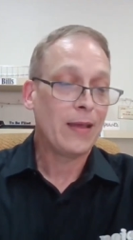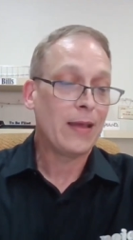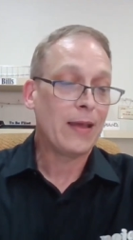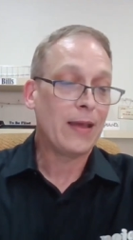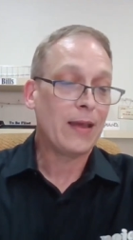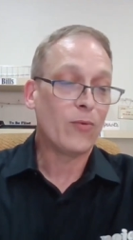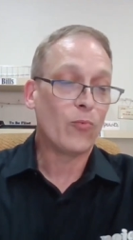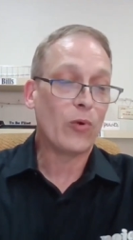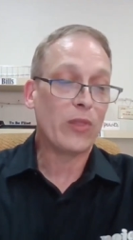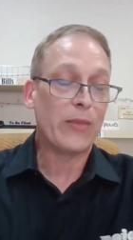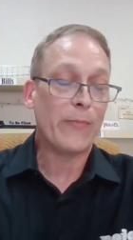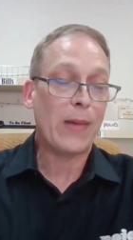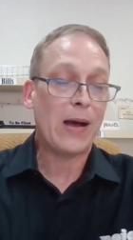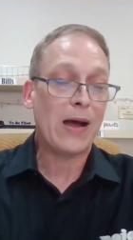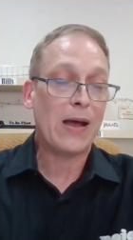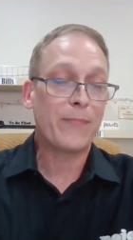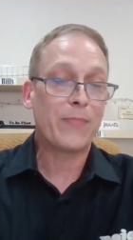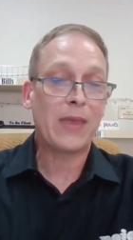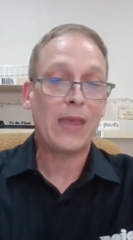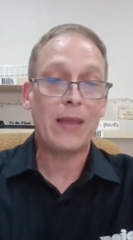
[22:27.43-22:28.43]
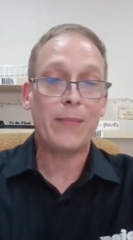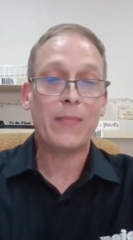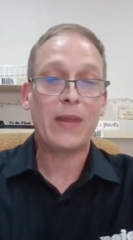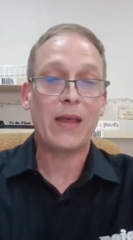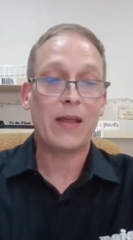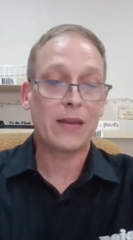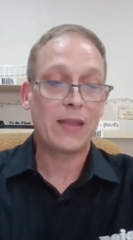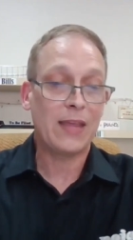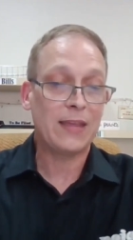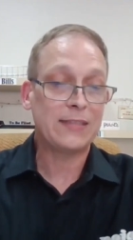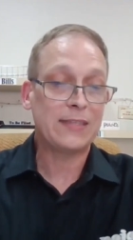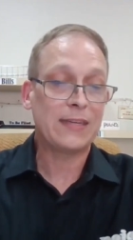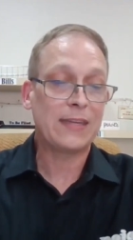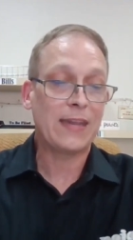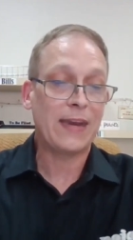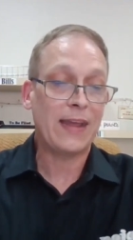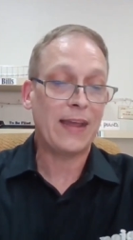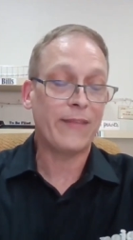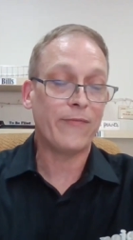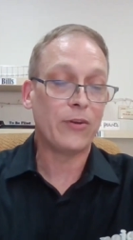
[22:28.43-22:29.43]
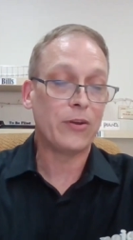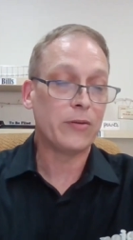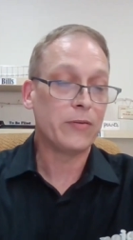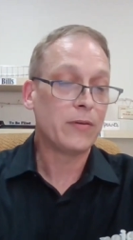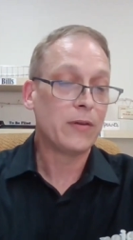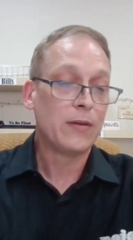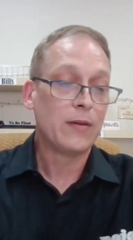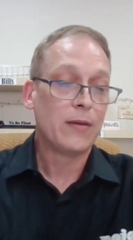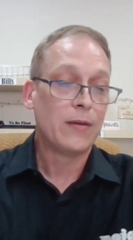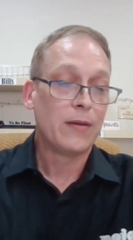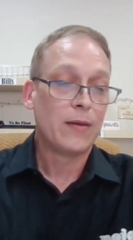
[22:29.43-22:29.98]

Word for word: And when the mob came down Kensington Avenue,